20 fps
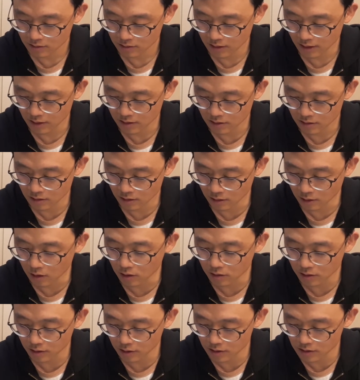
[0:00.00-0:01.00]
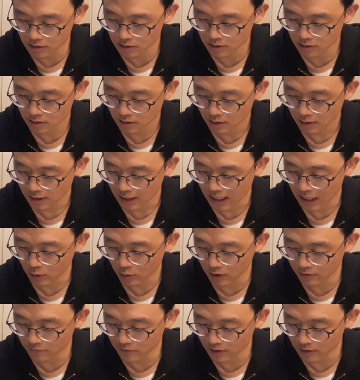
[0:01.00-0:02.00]
That's the longest.
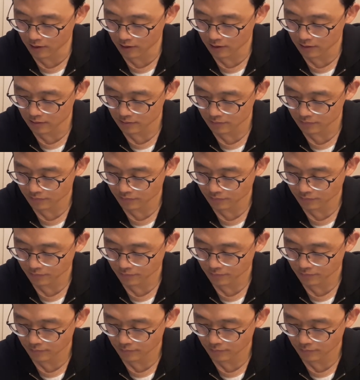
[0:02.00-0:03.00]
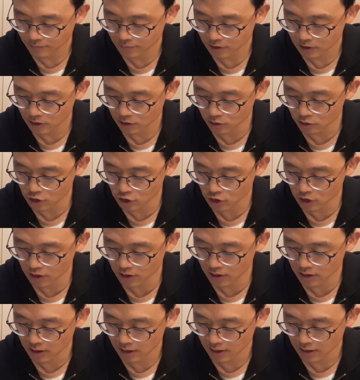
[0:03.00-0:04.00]
However, so
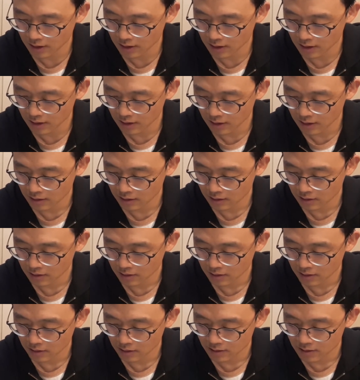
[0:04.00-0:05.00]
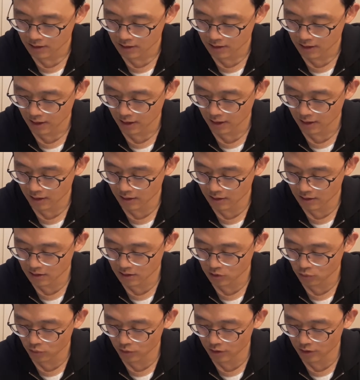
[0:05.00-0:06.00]
she
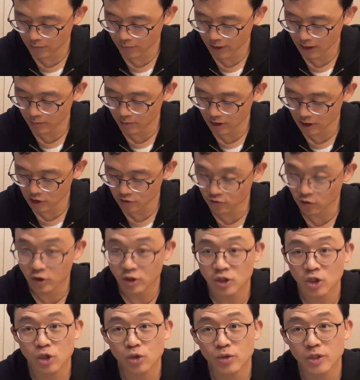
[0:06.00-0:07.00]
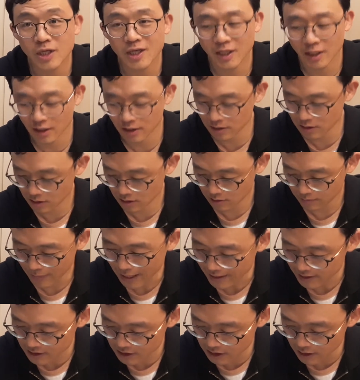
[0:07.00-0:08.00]
stays with the babies for two years
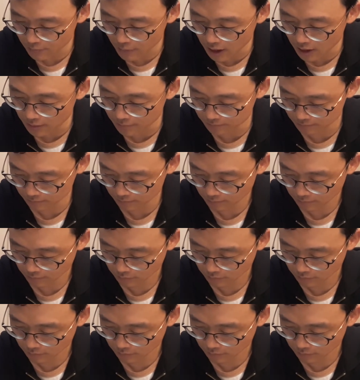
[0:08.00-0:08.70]
maximum.